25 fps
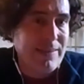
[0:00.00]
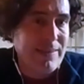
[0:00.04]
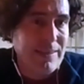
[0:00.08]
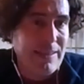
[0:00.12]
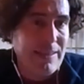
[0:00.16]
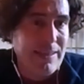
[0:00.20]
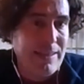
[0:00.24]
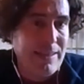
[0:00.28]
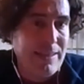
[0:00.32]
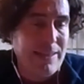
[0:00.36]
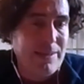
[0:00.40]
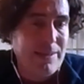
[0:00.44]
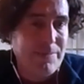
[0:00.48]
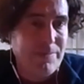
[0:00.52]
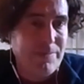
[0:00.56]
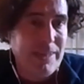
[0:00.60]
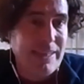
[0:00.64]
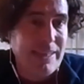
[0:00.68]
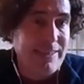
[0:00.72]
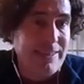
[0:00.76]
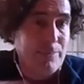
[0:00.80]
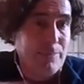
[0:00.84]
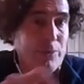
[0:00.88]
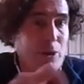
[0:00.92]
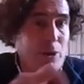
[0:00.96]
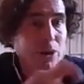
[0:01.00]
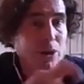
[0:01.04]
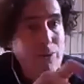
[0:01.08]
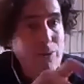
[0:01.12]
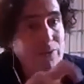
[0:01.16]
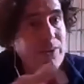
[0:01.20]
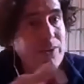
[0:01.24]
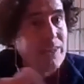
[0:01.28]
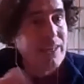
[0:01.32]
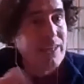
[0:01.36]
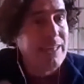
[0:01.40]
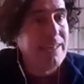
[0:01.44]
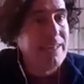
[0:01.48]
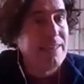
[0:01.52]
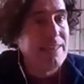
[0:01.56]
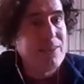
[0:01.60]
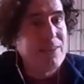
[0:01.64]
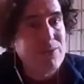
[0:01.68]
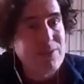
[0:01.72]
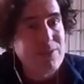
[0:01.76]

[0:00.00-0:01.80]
the bar underneath,